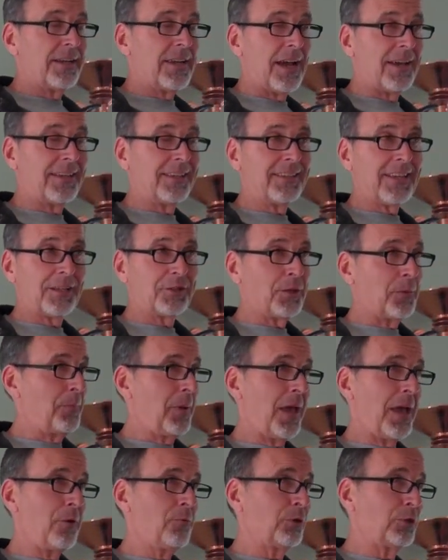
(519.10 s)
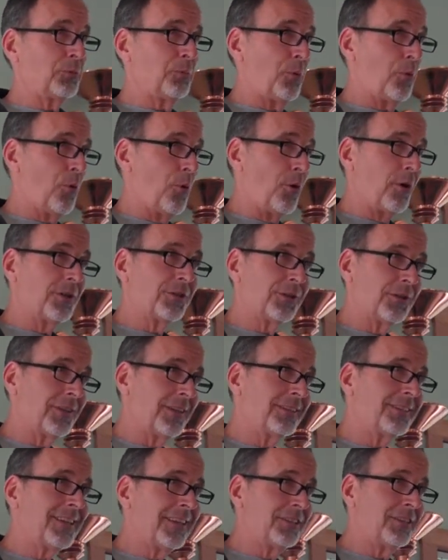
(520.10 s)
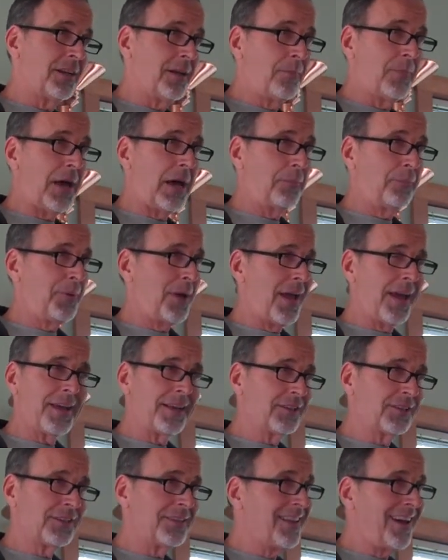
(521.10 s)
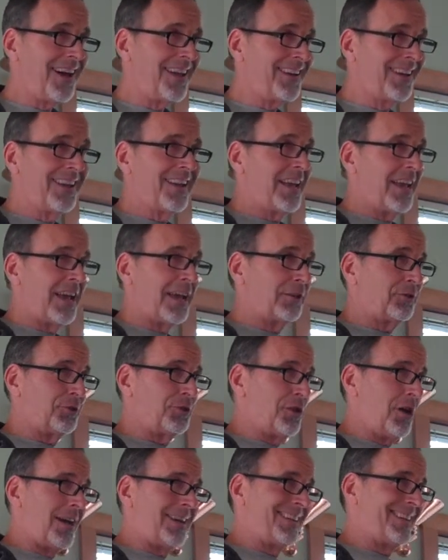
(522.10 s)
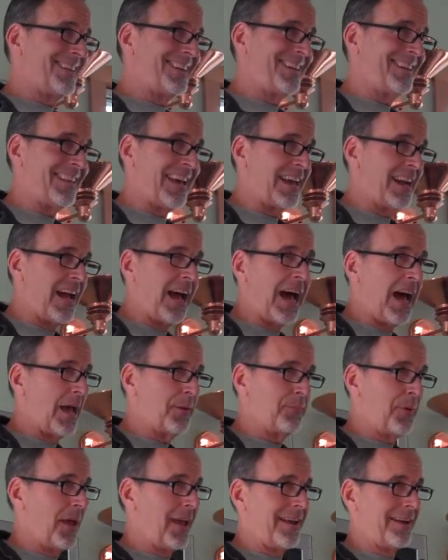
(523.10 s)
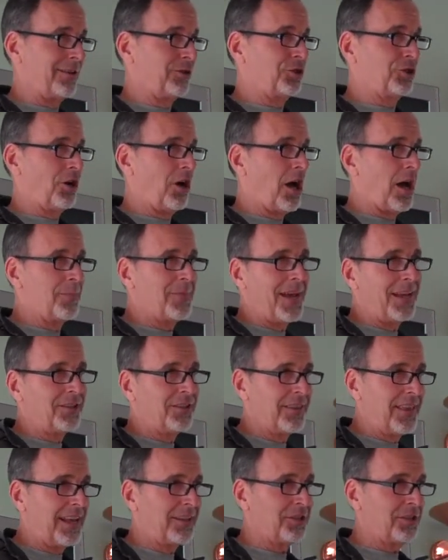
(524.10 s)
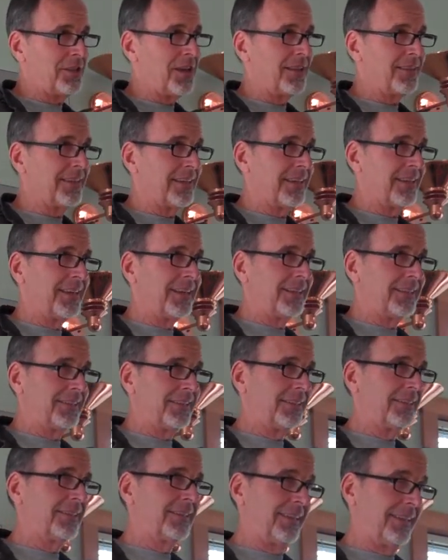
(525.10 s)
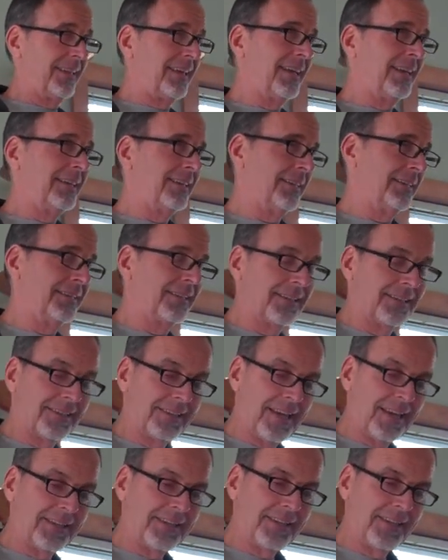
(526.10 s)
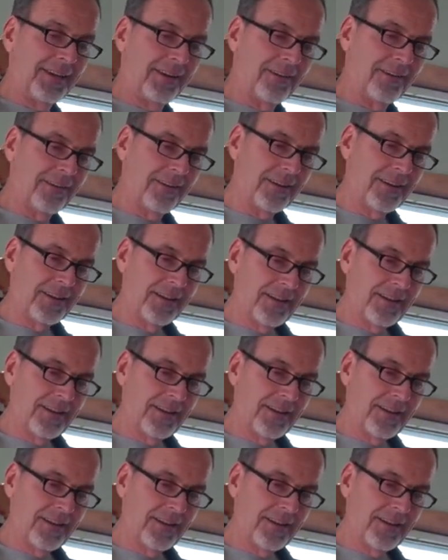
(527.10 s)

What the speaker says: Now he says the pay was poor, so this isn't about pay. It's not getting that high-paying job. That's not the key to success here.